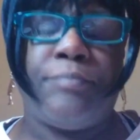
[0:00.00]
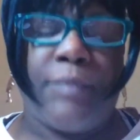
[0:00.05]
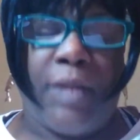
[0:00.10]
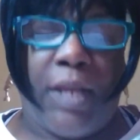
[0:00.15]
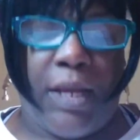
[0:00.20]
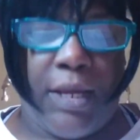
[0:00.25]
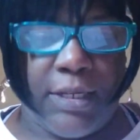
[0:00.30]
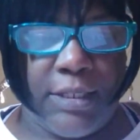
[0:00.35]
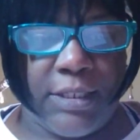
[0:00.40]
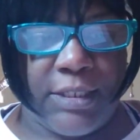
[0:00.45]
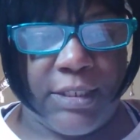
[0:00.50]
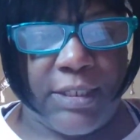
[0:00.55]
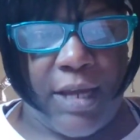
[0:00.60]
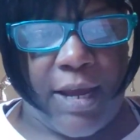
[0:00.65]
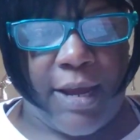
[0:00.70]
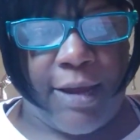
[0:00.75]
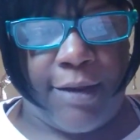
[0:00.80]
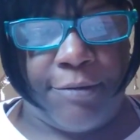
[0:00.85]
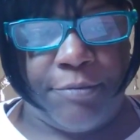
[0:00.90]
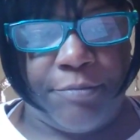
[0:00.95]
His
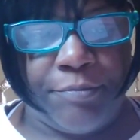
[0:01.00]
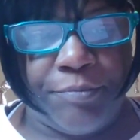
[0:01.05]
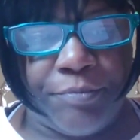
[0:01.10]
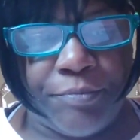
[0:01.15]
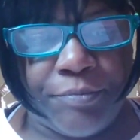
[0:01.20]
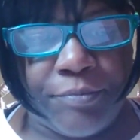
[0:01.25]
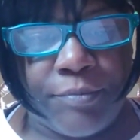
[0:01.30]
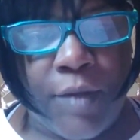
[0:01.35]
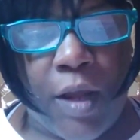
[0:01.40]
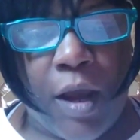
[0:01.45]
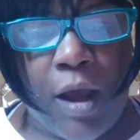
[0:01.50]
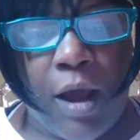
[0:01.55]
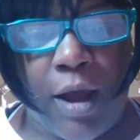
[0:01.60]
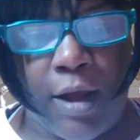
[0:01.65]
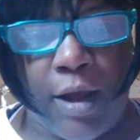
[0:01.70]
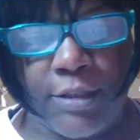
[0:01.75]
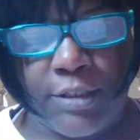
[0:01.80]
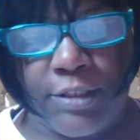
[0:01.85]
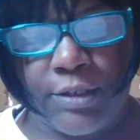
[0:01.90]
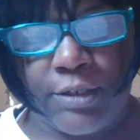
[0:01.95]
son,
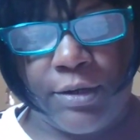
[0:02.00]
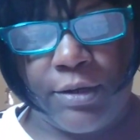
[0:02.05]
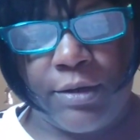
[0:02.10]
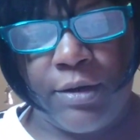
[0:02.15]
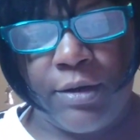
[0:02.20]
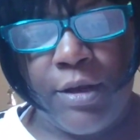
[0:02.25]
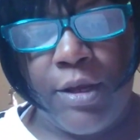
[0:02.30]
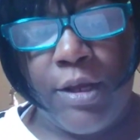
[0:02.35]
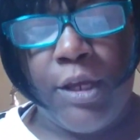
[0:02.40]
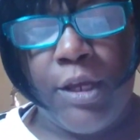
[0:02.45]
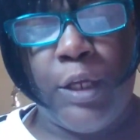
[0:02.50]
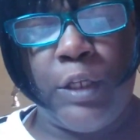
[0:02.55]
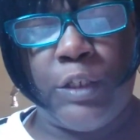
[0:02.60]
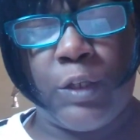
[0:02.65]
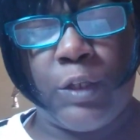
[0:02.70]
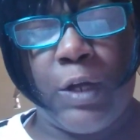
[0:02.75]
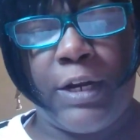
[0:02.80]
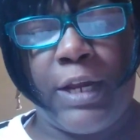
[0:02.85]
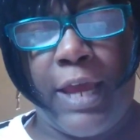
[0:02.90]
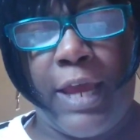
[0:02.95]
Hunter, he
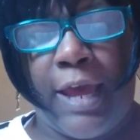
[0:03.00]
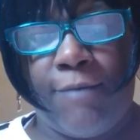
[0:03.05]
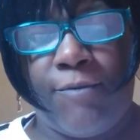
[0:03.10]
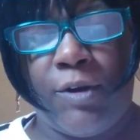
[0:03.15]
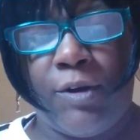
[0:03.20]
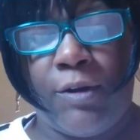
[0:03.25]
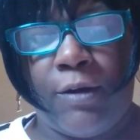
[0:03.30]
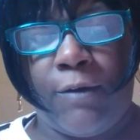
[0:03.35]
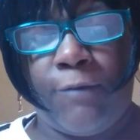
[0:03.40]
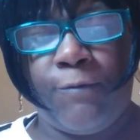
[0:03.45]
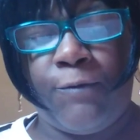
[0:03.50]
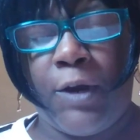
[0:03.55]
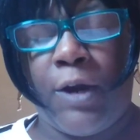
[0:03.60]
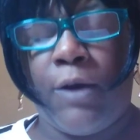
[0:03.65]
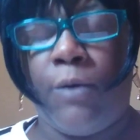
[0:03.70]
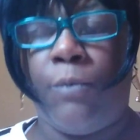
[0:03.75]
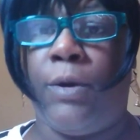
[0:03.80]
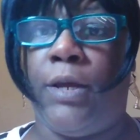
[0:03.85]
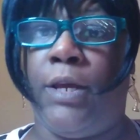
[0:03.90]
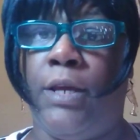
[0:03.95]
started having an
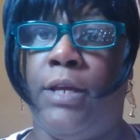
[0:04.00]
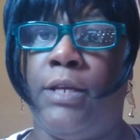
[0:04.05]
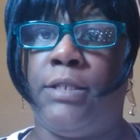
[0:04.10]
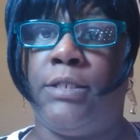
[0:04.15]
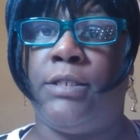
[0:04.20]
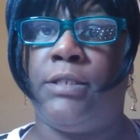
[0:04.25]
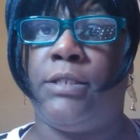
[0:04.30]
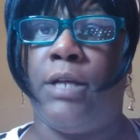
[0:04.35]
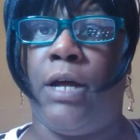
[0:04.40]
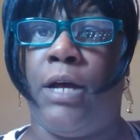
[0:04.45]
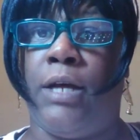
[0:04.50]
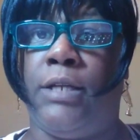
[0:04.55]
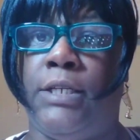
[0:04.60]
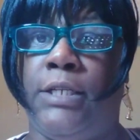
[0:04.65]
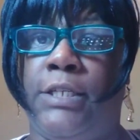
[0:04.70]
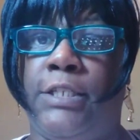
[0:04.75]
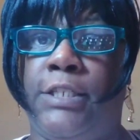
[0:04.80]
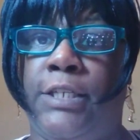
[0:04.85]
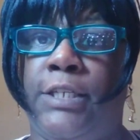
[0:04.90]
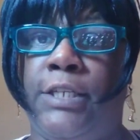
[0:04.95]
affair with his
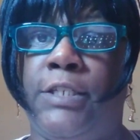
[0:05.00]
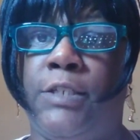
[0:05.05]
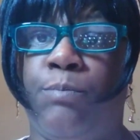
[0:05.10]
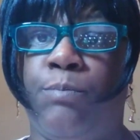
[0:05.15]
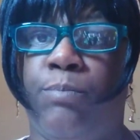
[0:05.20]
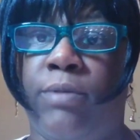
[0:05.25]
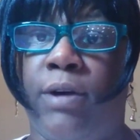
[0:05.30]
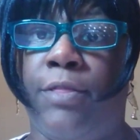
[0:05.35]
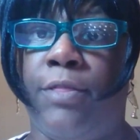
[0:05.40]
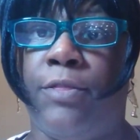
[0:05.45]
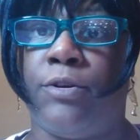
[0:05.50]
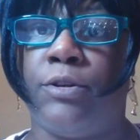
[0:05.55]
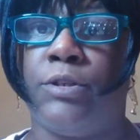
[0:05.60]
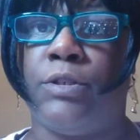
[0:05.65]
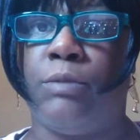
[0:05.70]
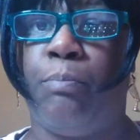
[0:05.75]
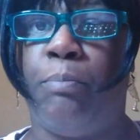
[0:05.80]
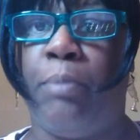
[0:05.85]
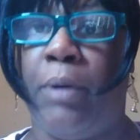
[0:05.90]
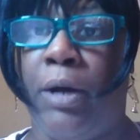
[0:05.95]
deceased
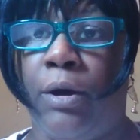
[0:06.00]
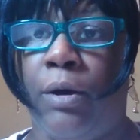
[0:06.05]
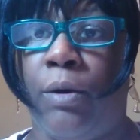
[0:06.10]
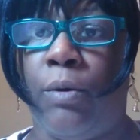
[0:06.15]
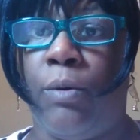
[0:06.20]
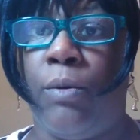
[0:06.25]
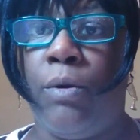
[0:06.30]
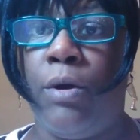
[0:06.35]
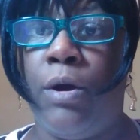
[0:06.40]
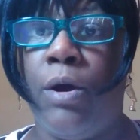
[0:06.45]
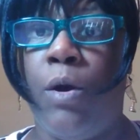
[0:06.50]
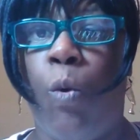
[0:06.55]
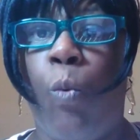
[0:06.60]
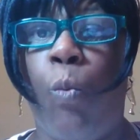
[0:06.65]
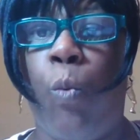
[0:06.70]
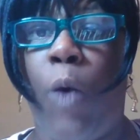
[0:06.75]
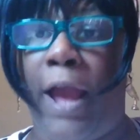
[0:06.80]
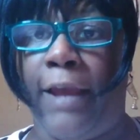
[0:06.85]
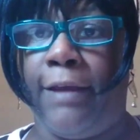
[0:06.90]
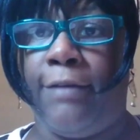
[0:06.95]
brother's
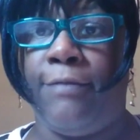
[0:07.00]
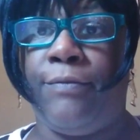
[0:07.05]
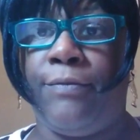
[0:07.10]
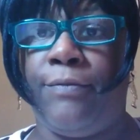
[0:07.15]
wife.